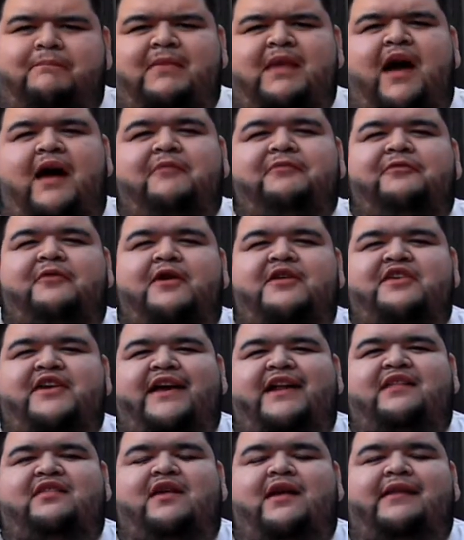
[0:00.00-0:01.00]
Up front, you
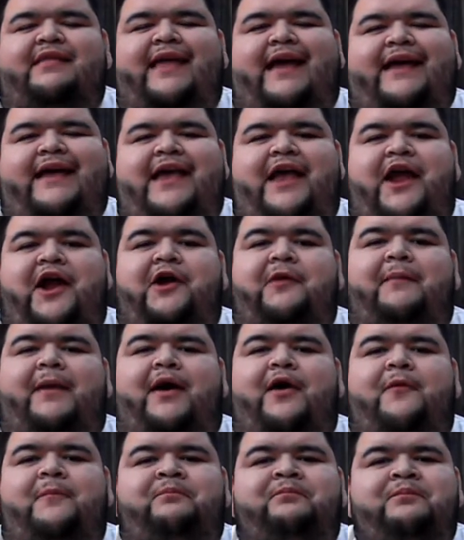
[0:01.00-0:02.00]
get a lot of that
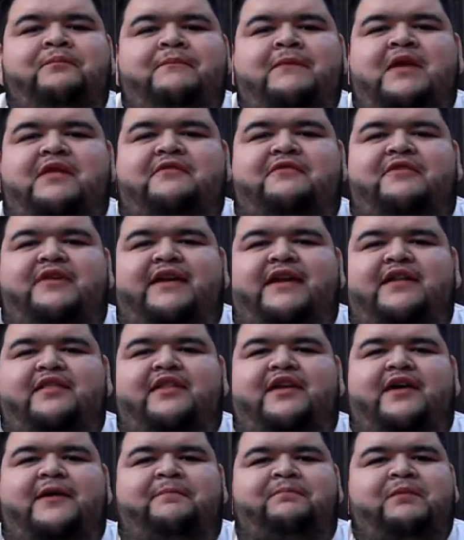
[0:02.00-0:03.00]
caramel,
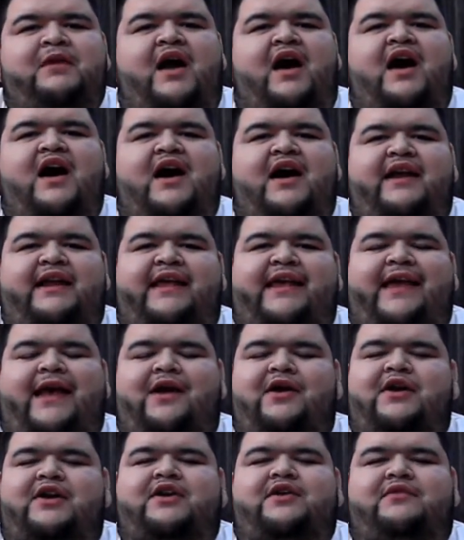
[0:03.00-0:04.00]
vanilla, honey
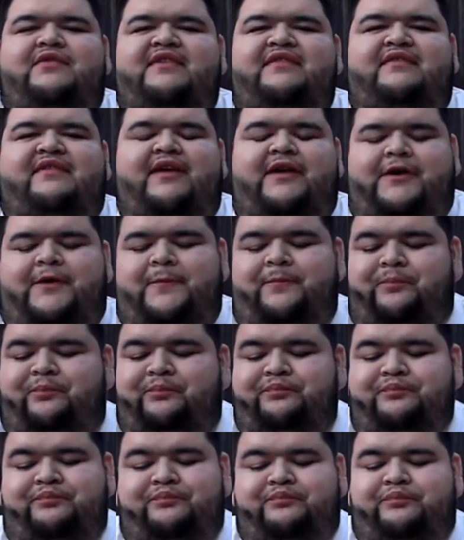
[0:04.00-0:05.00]
characteristic.
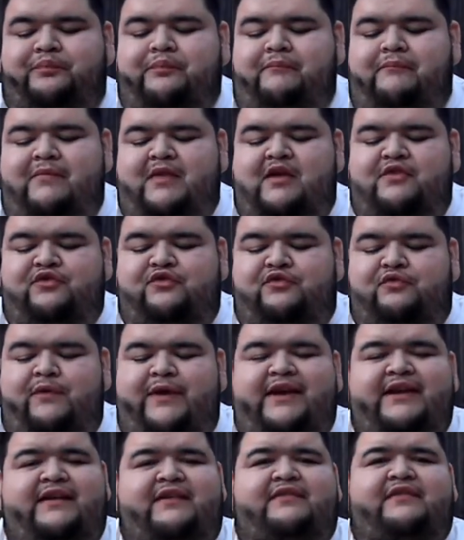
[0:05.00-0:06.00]

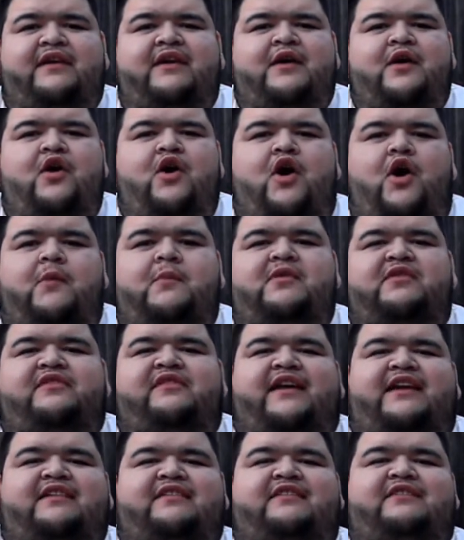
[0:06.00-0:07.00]
Sweetness, almost
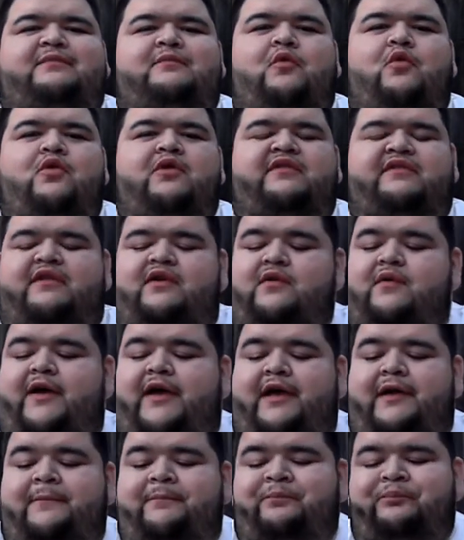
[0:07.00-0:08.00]
like s'mores in a
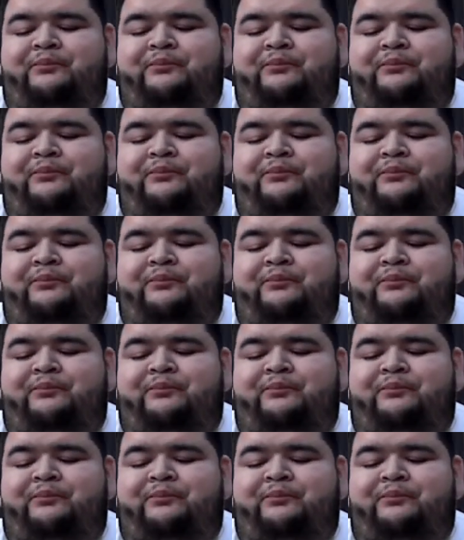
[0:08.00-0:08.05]
way